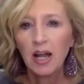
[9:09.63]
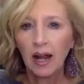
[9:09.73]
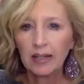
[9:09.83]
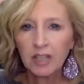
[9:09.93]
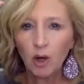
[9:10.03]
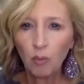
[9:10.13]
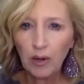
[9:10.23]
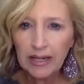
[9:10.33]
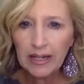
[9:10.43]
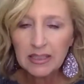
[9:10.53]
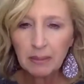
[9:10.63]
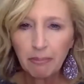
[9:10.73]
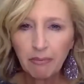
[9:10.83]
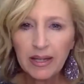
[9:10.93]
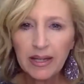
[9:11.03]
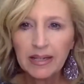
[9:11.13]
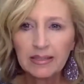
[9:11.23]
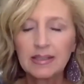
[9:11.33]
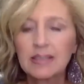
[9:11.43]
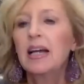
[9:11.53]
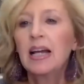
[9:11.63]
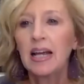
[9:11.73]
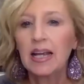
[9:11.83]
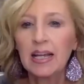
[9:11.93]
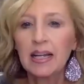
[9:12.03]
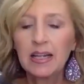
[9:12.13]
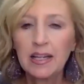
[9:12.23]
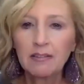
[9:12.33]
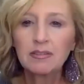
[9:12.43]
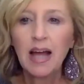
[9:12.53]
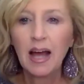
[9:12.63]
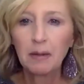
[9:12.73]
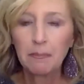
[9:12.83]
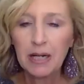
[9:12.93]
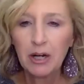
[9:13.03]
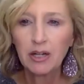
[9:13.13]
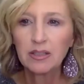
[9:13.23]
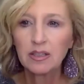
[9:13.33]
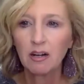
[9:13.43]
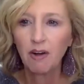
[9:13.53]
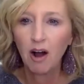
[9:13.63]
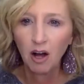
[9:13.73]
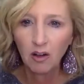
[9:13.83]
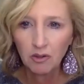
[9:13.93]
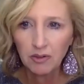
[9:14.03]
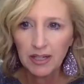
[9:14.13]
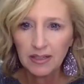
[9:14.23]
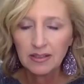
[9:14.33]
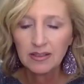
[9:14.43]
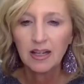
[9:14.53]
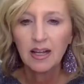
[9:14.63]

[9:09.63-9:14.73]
And so when it depletes, it gives that appearance of hollowness